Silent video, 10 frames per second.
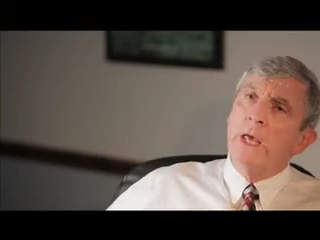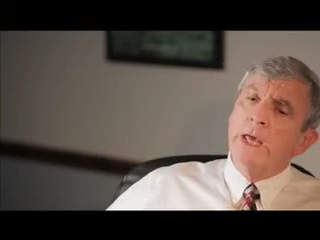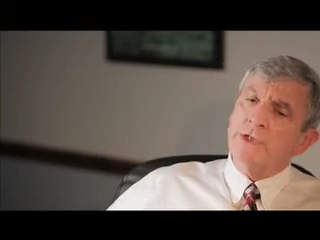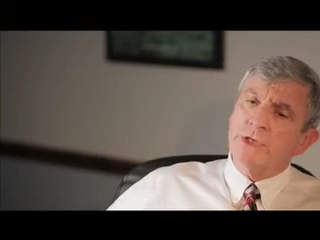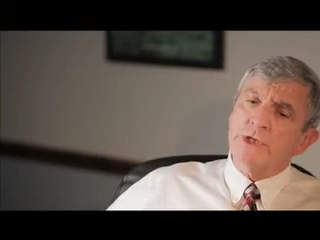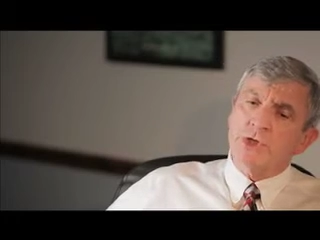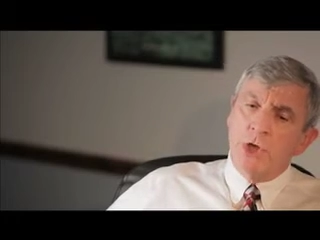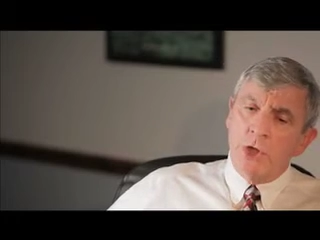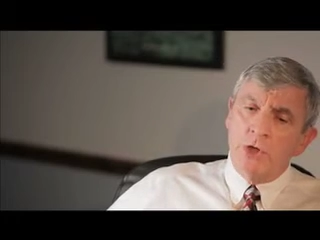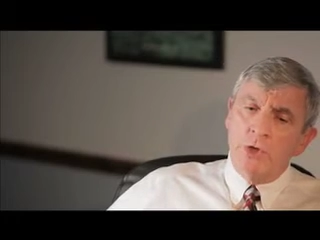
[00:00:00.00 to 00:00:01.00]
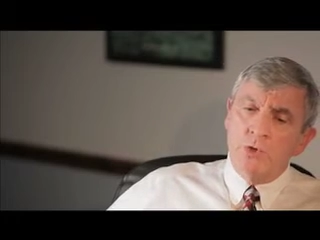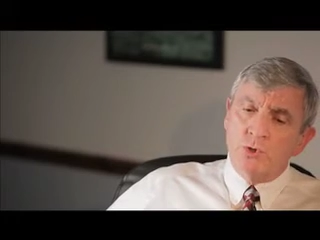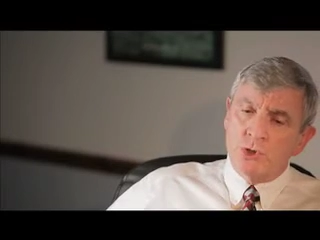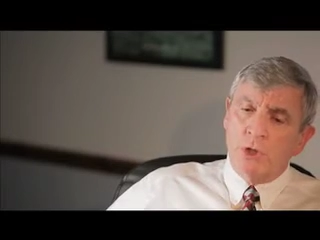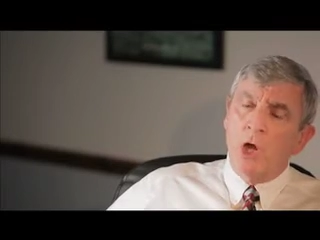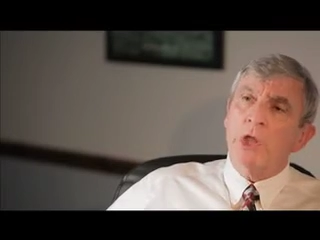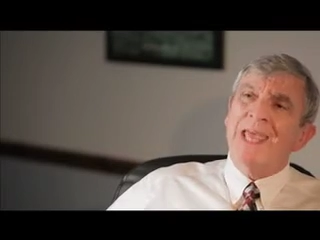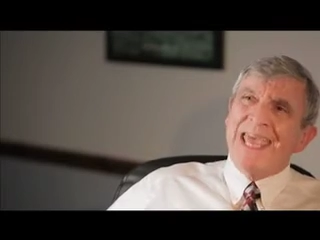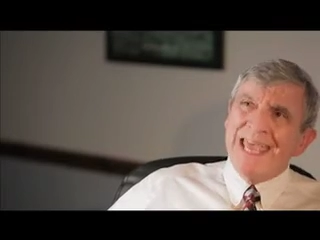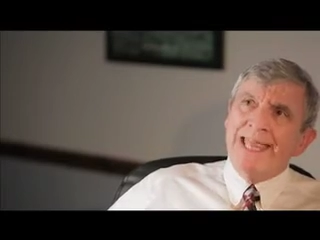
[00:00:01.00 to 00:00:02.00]
is it's not unusual on
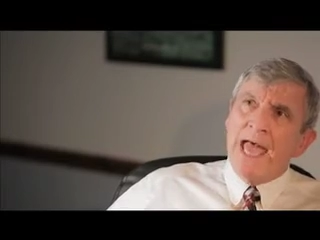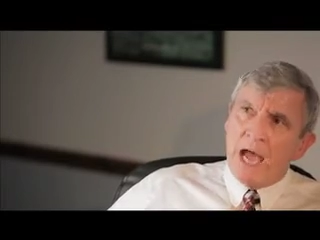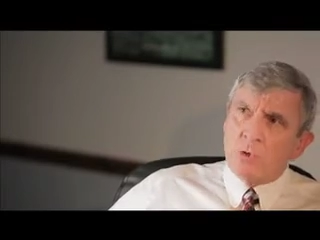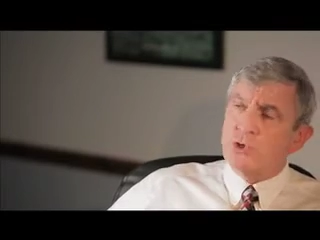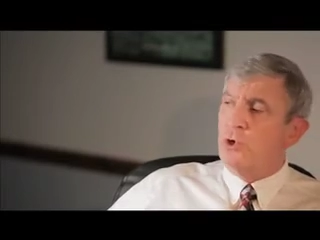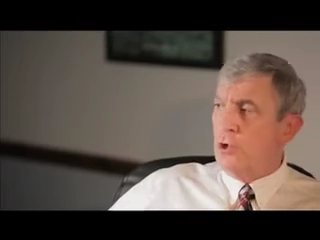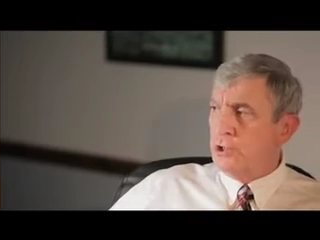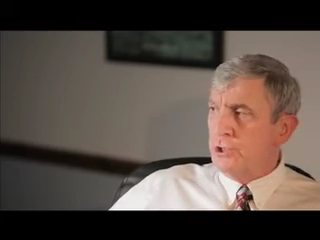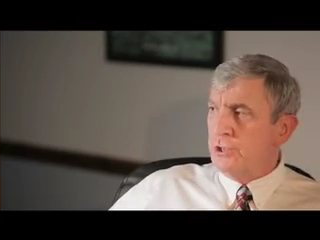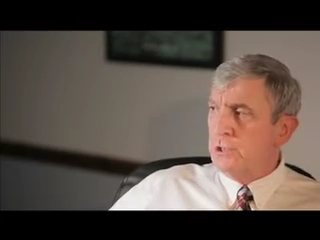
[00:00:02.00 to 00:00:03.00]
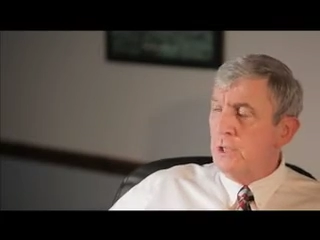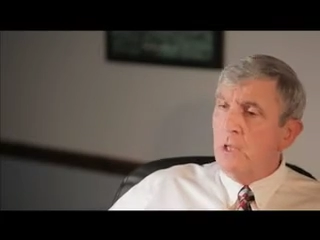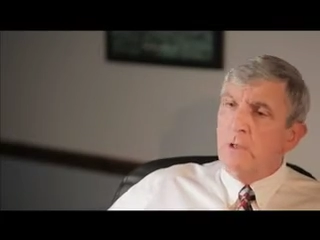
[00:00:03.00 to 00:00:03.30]
in-house courses